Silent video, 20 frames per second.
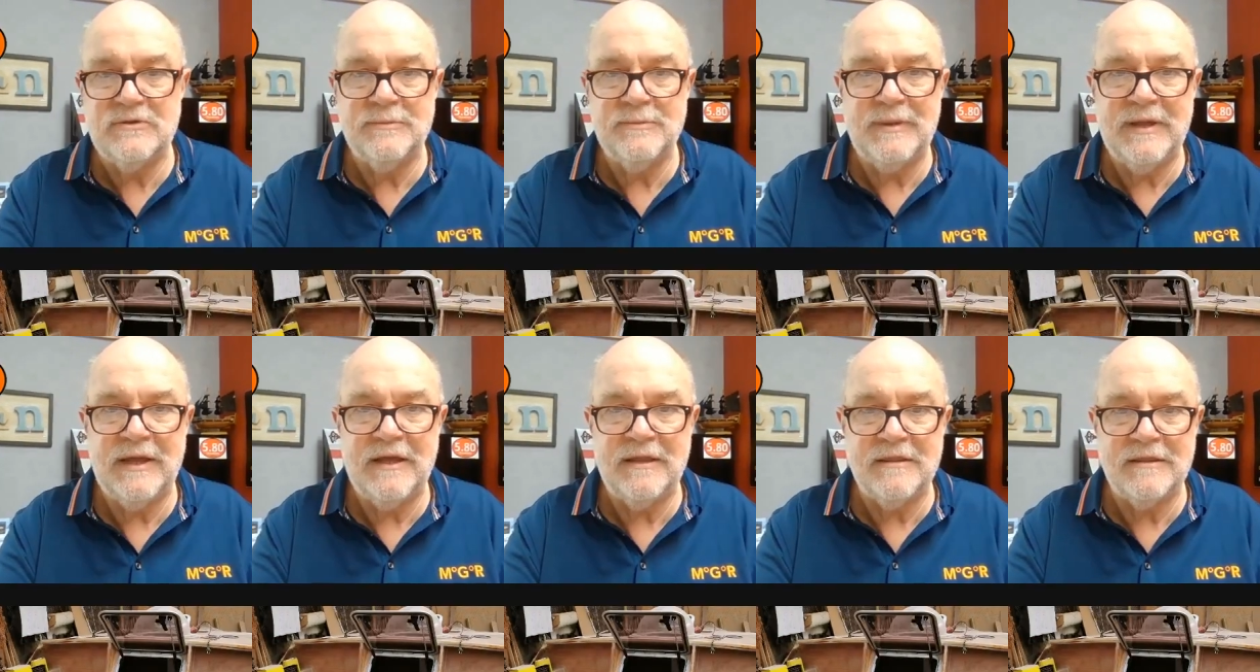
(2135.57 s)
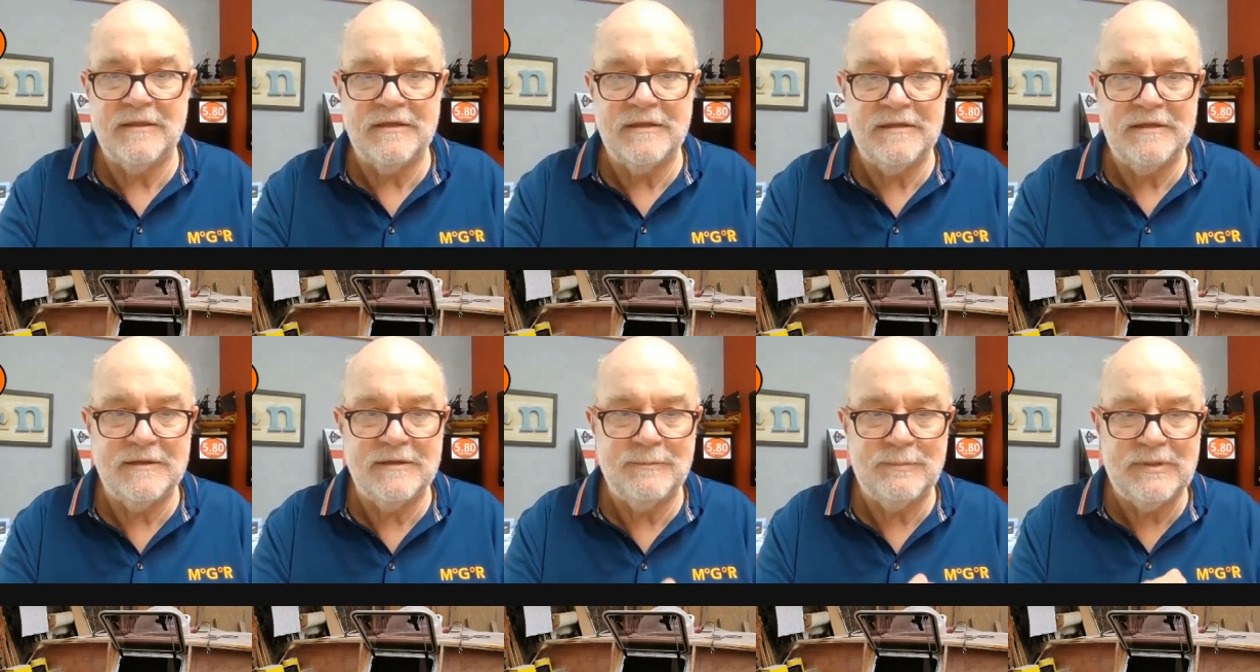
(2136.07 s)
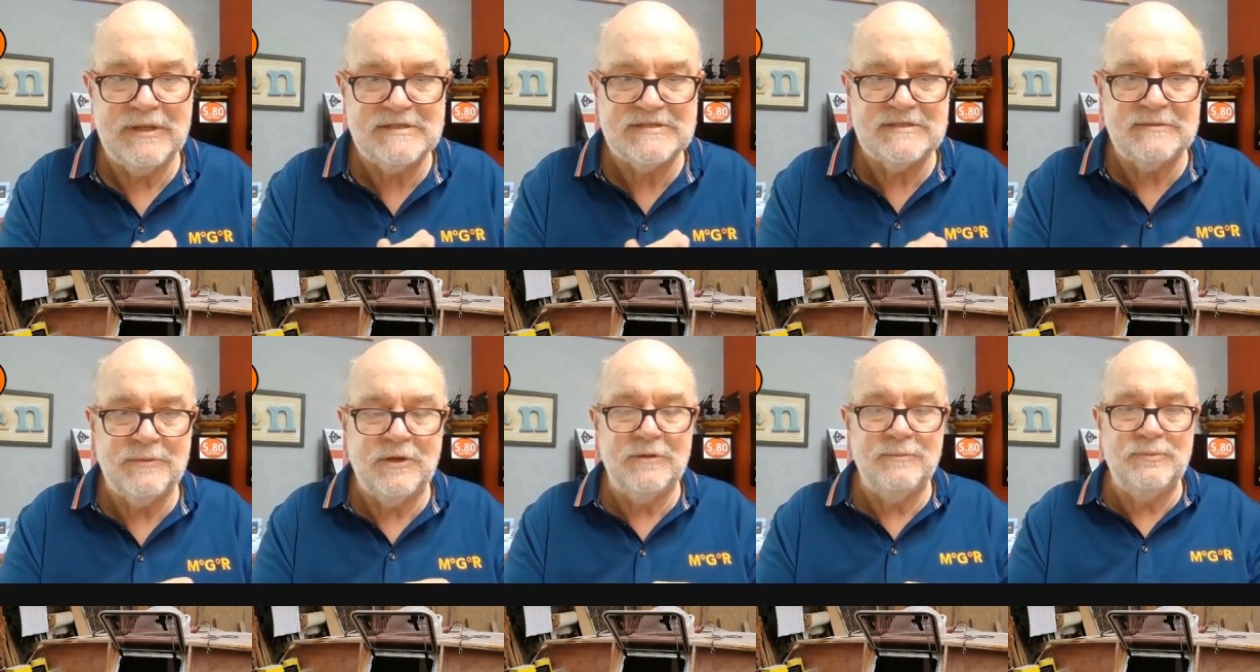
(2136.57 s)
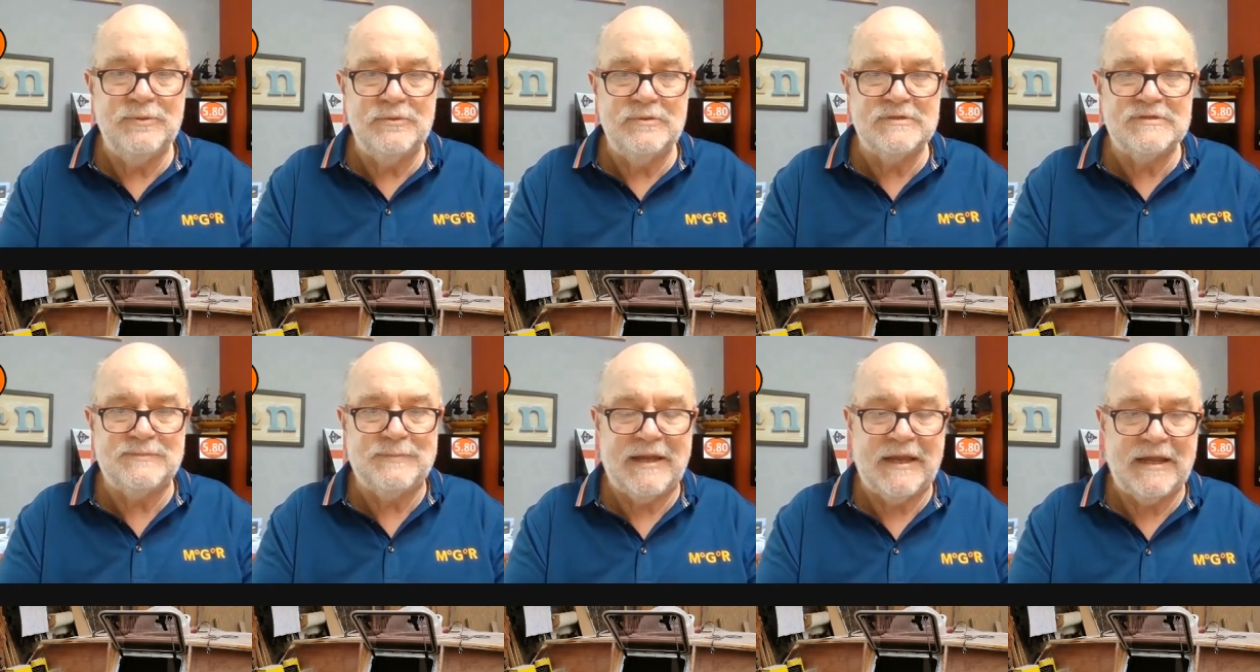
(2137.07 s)
about the Plastimo Builders
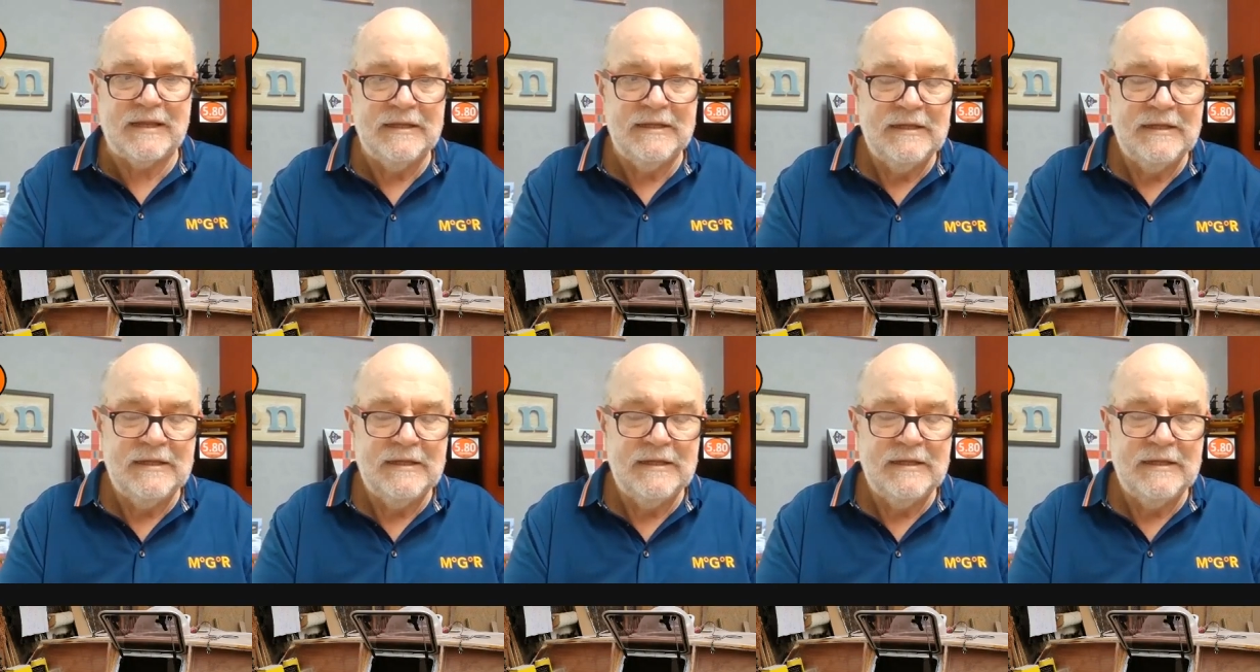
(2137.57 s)
Pack.